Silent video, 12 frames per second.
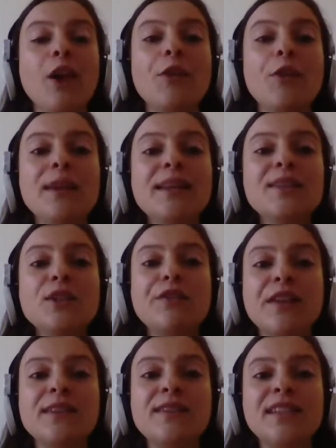The Ministry of
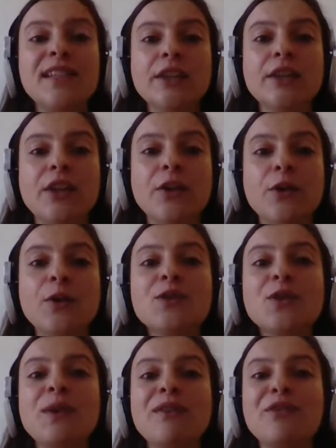Interior
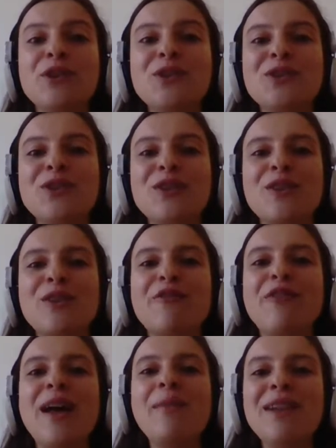also revoked the
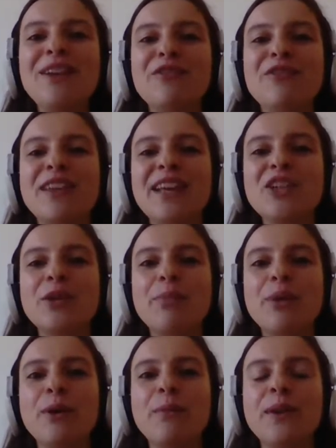family unification
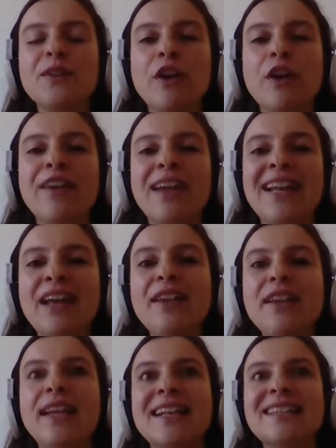permits of
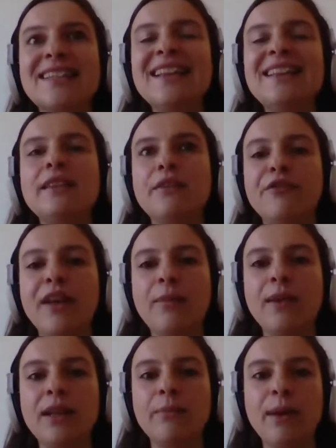11 extended
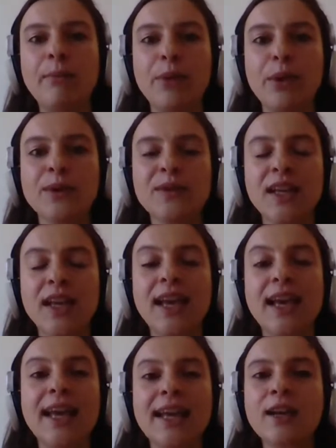family members,
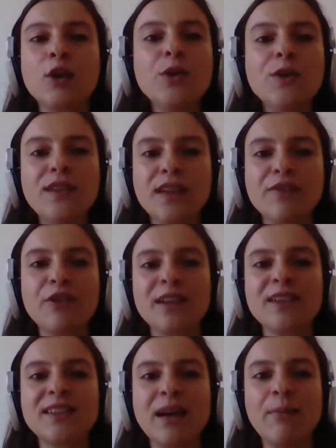including, for
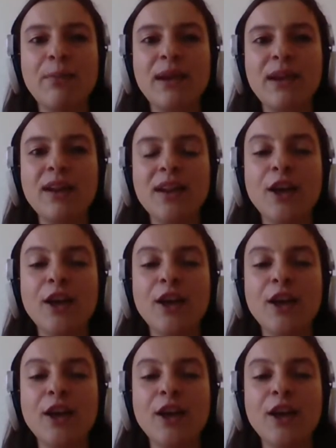example,